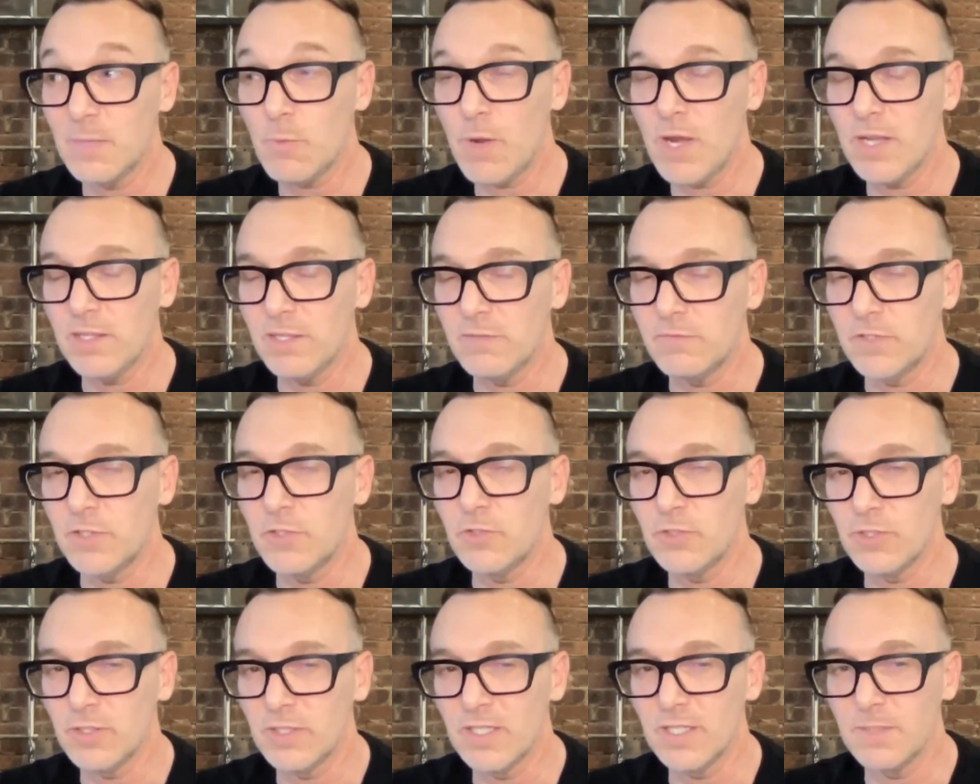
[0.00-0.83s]
in the
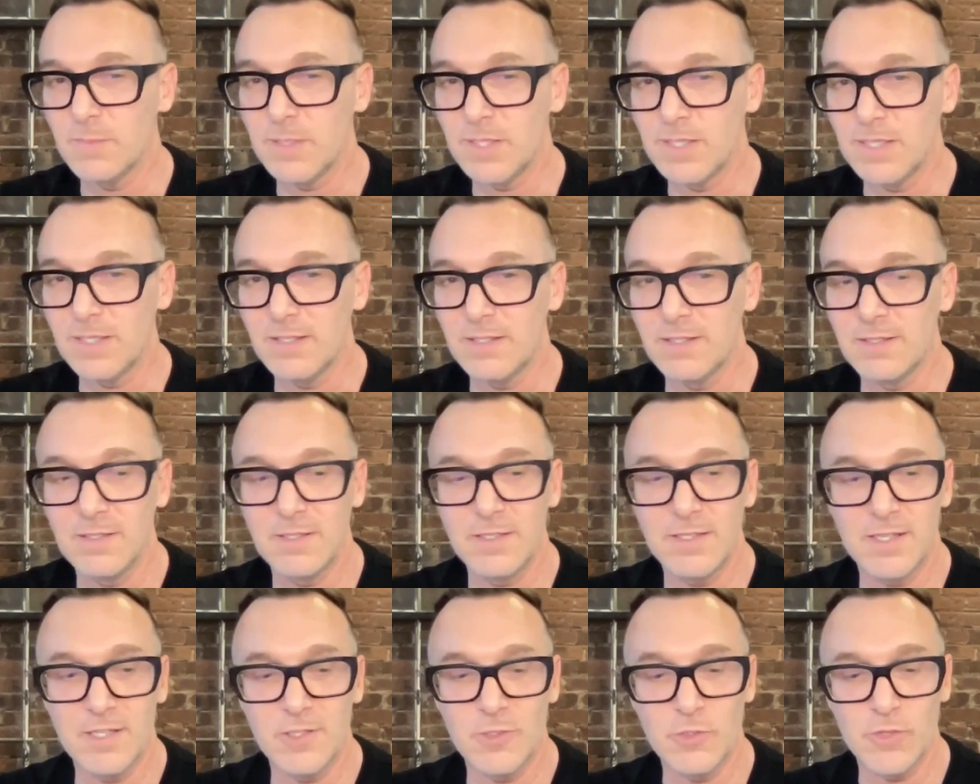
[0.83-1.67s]
future going to be
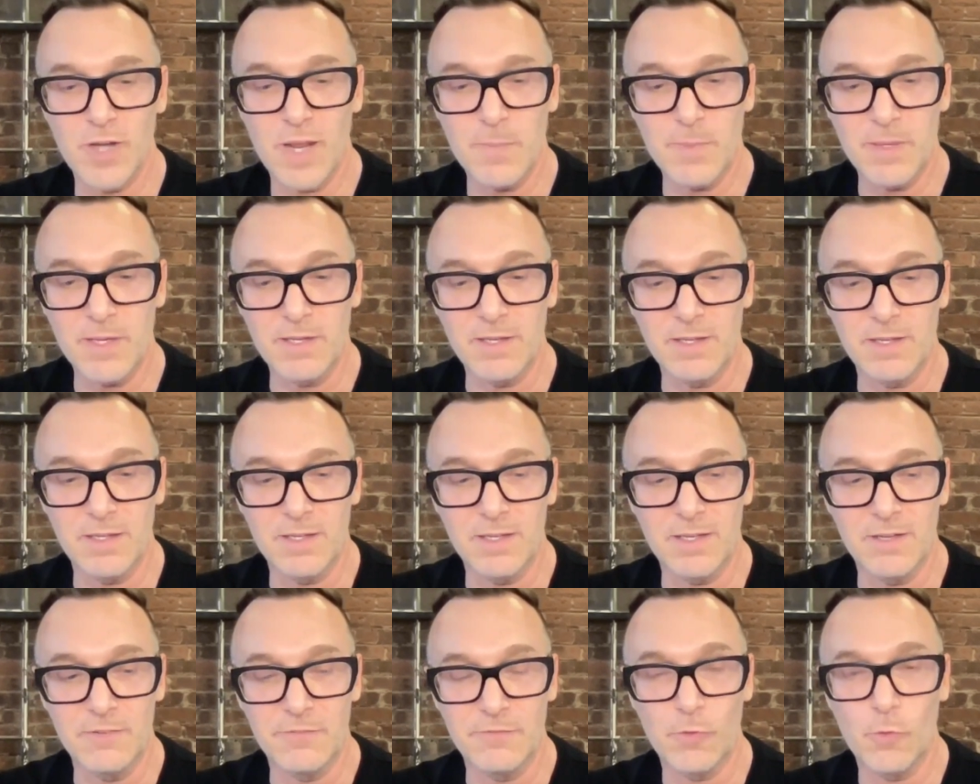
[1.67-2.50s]
uh, dropping
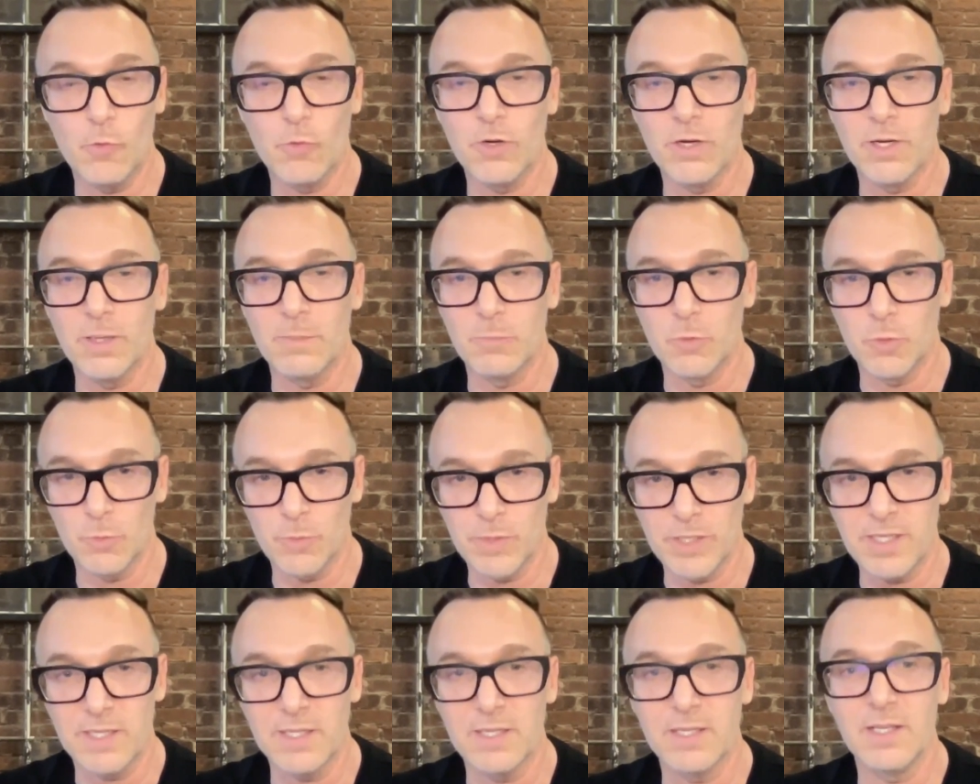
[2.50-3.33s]
a, a, forum where we
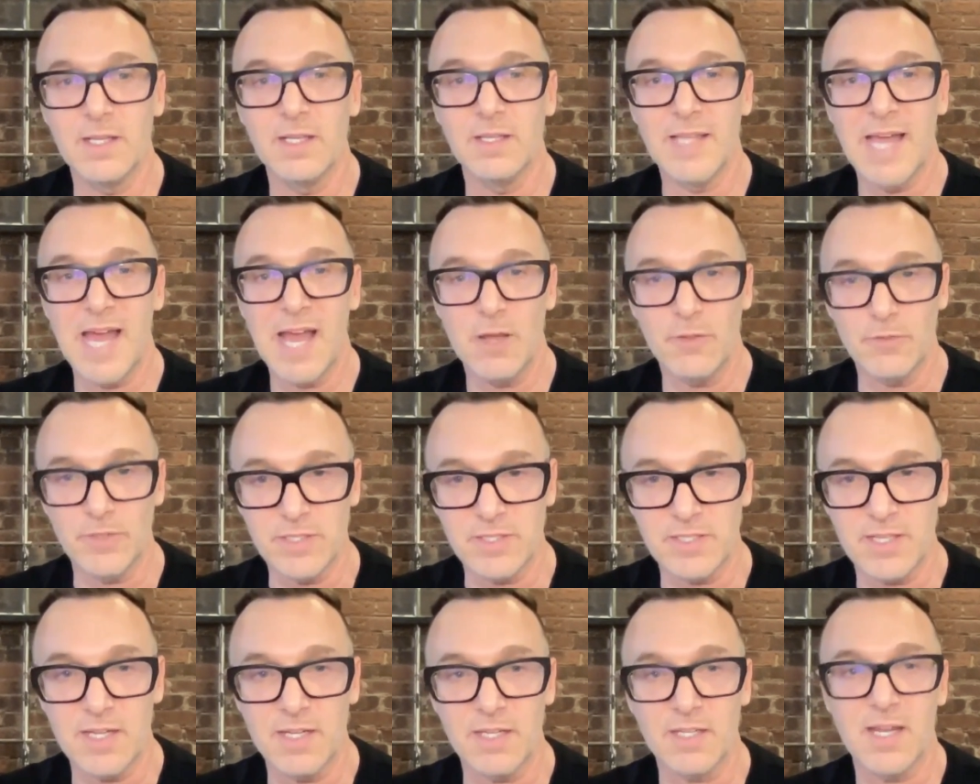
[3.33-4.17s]
can allow these
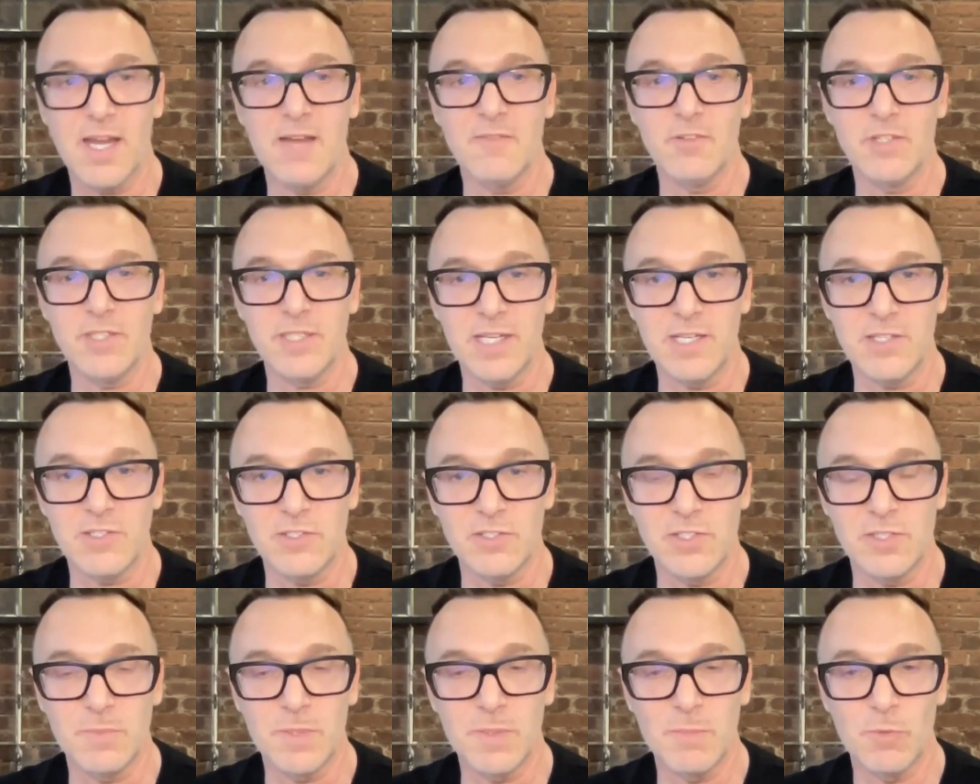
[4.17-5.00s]
kind of
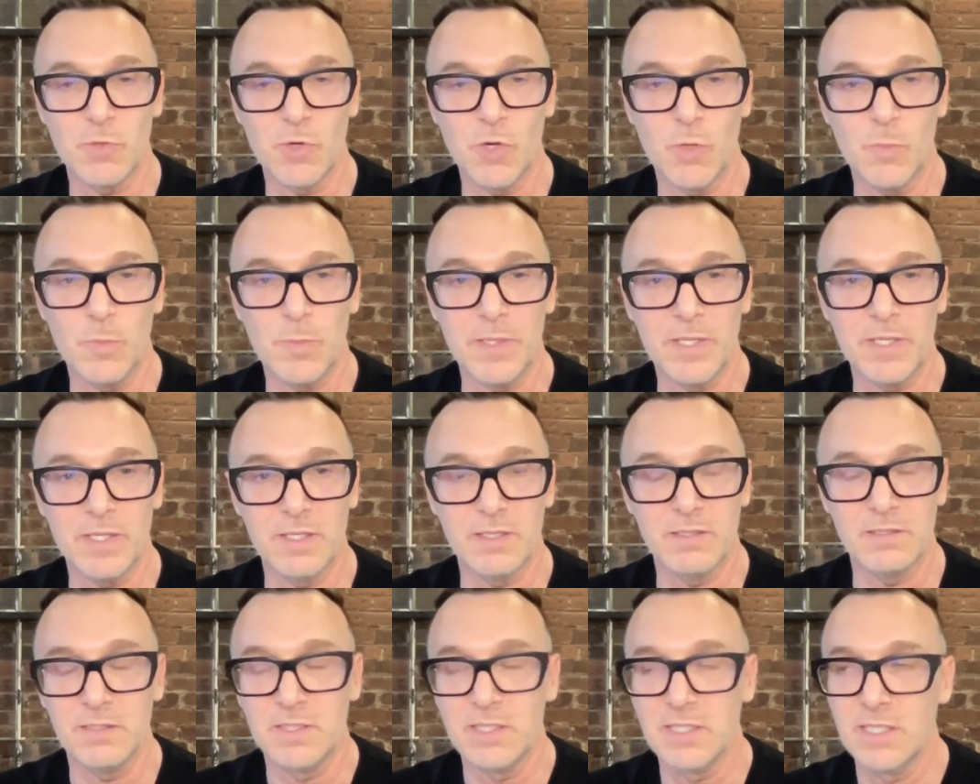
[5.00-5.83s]
conversations to be more open
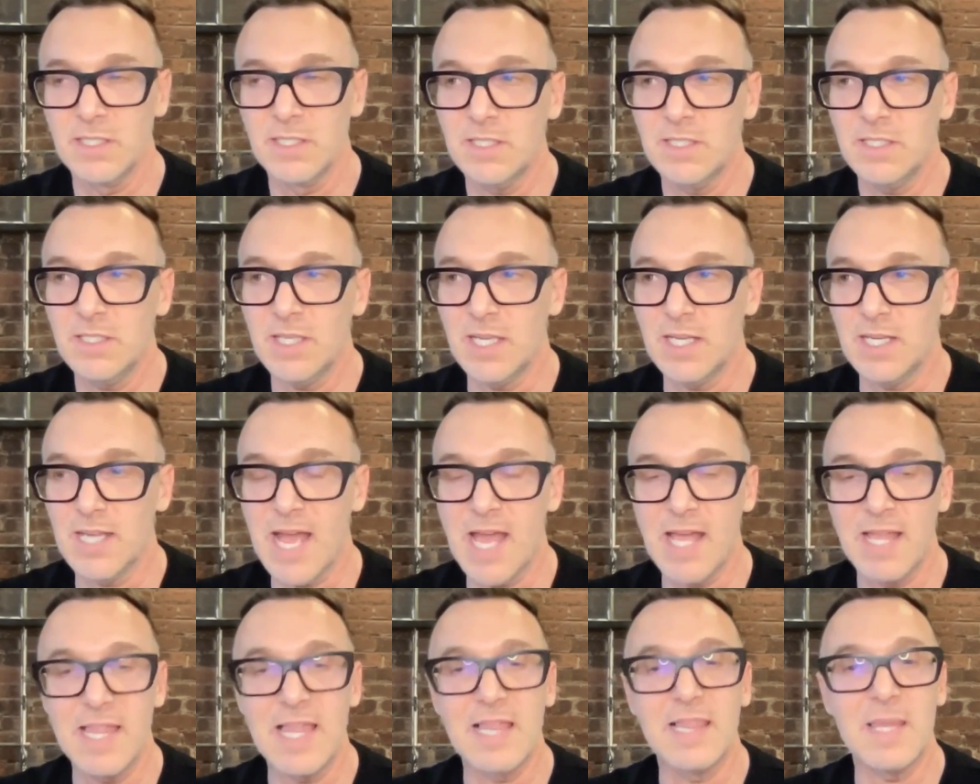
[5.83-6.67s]
and and uh,
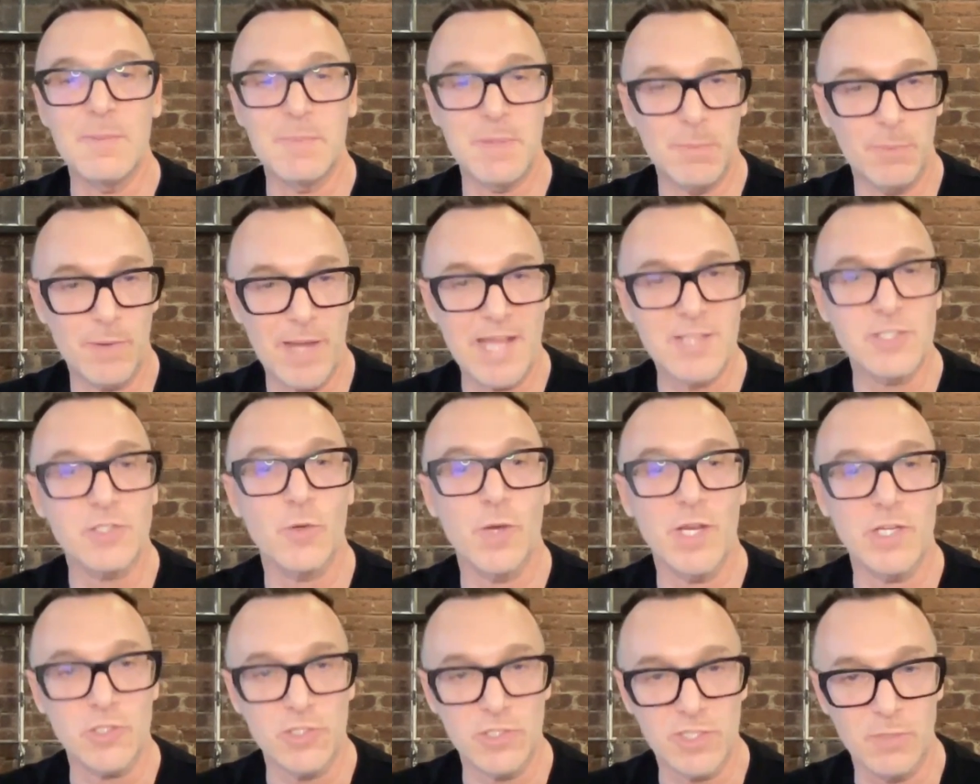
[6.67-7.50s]
uh, let people ask
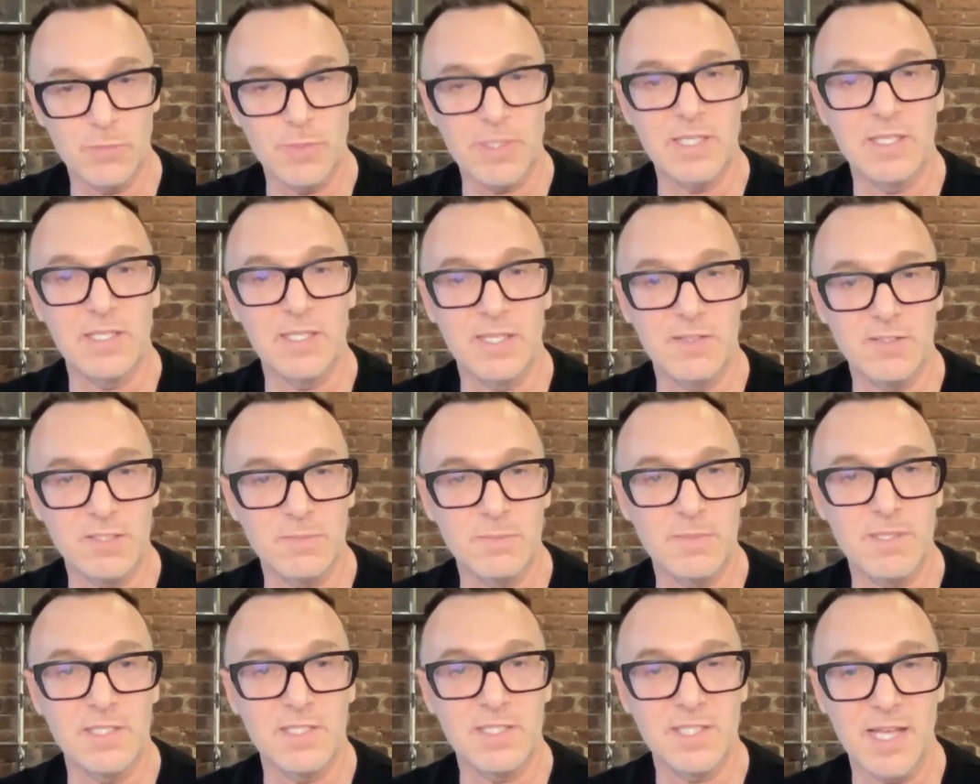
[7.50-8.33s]
questions that we can give some
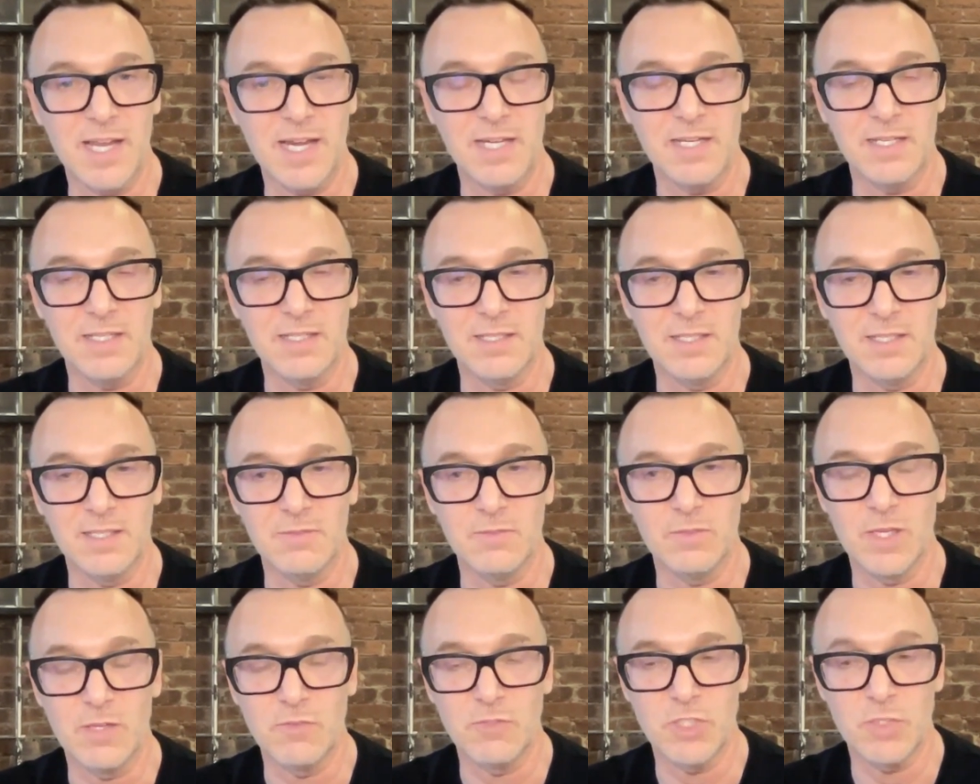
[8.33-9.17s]
insight and
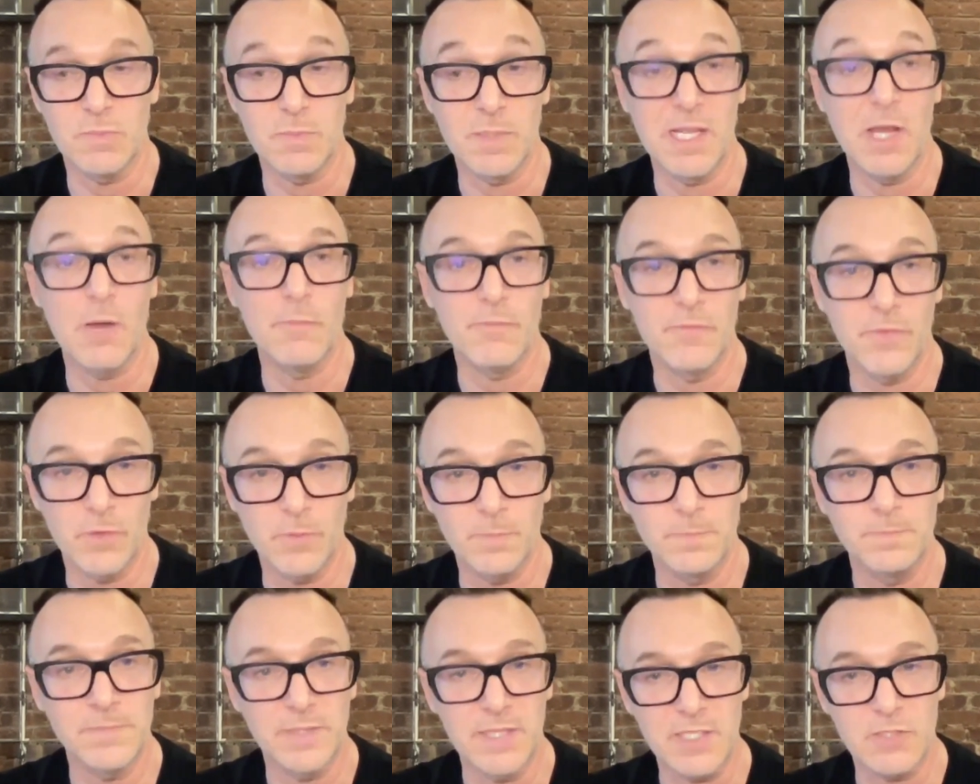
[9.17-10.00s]
and, and just be
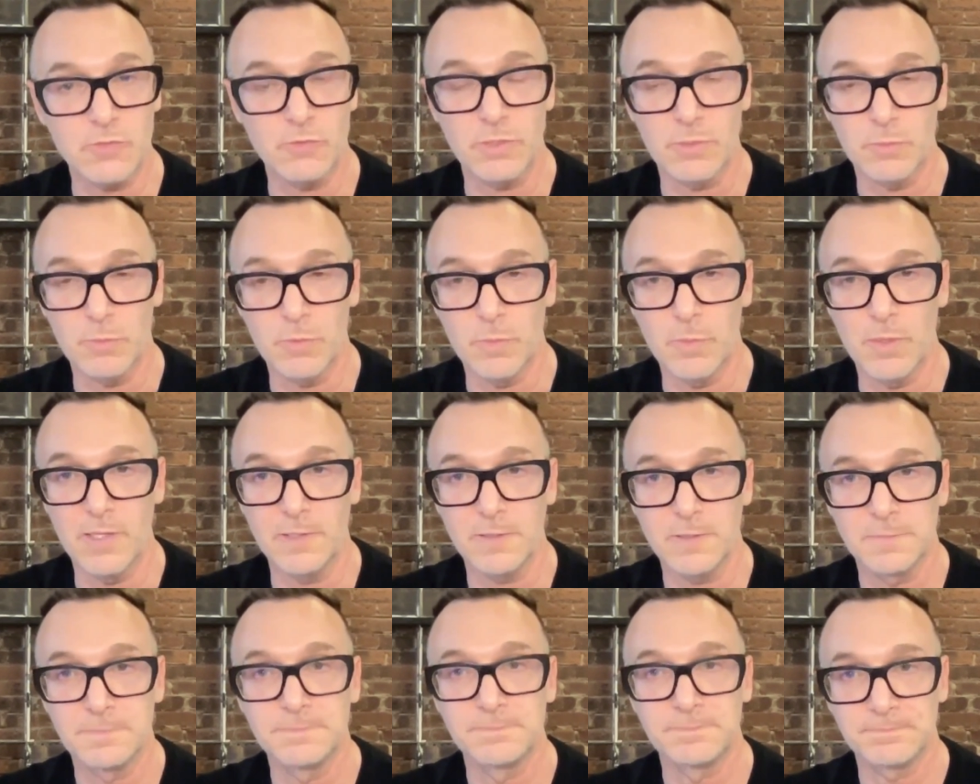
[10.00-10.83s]
helpful. That's really what we want.